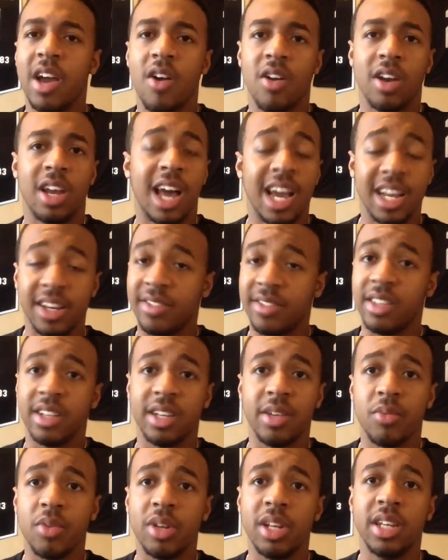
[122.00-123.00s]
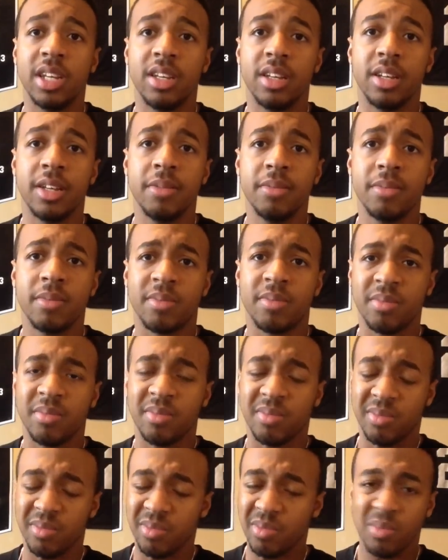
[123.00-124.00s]
our line is looking really good,
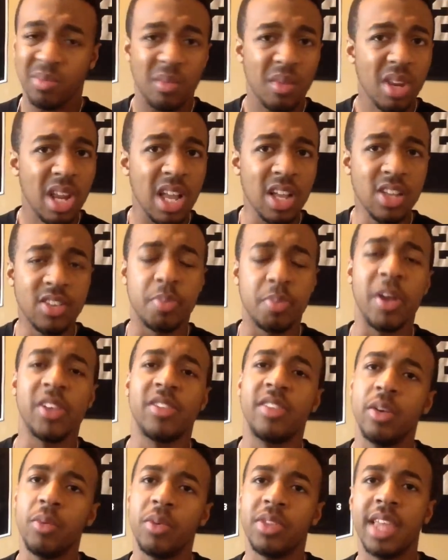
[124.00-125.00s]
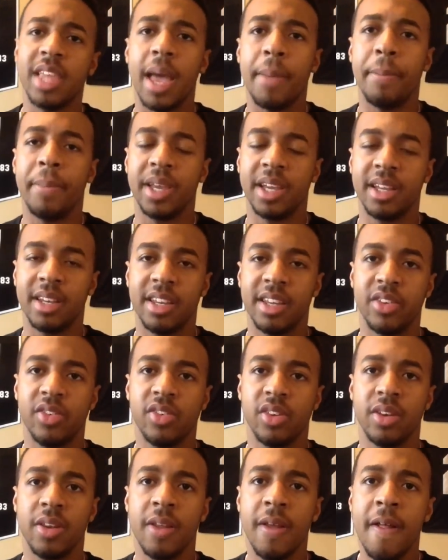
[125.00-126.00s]
especially with that big
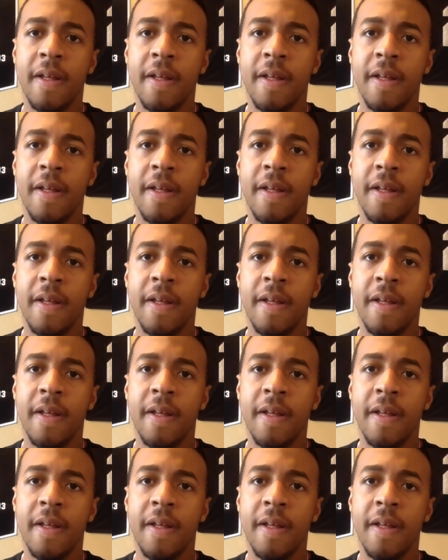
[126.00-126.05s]
addition.